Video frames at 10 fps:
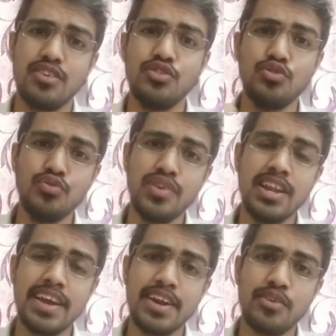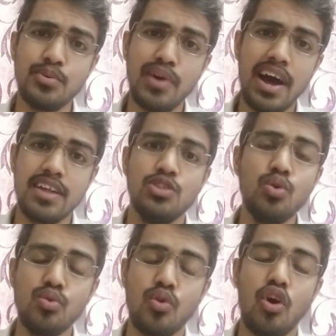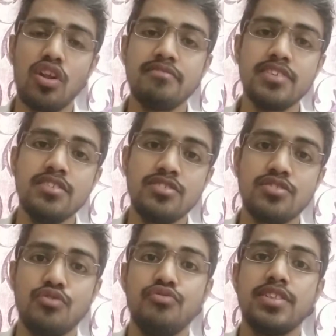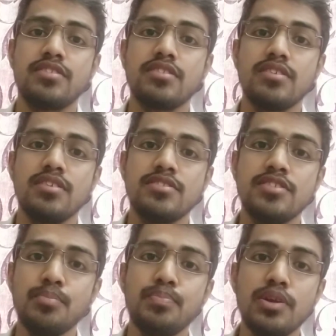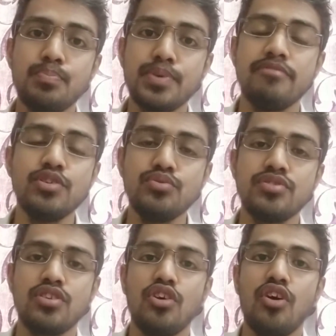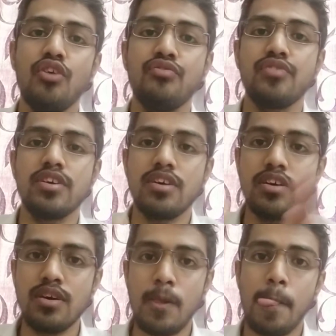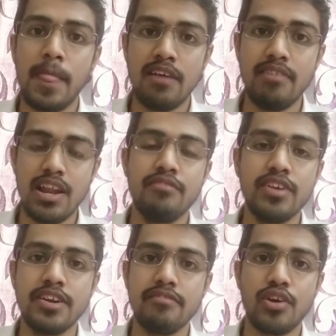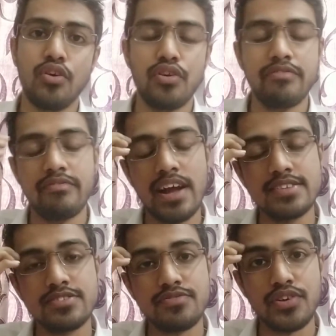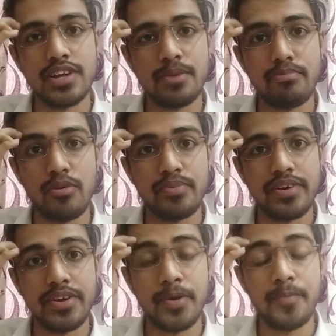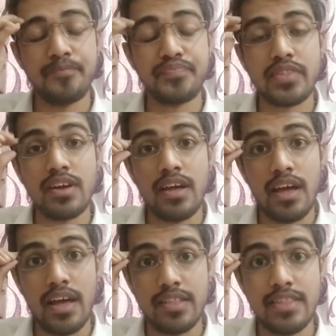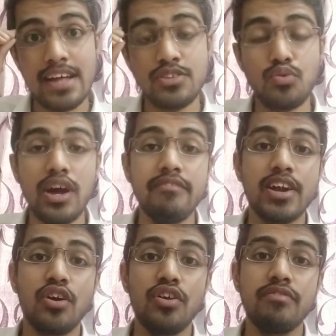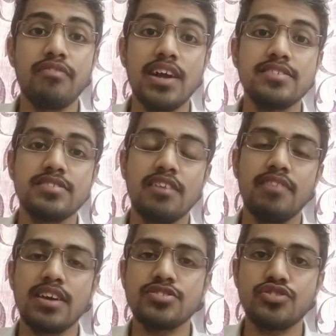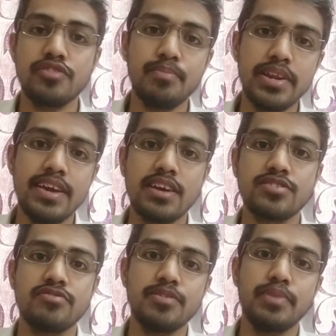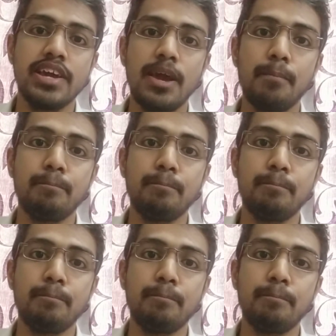you will get to know all of this with a simple perusal of relevant record of rights for that property. and that's why record of rights are extremely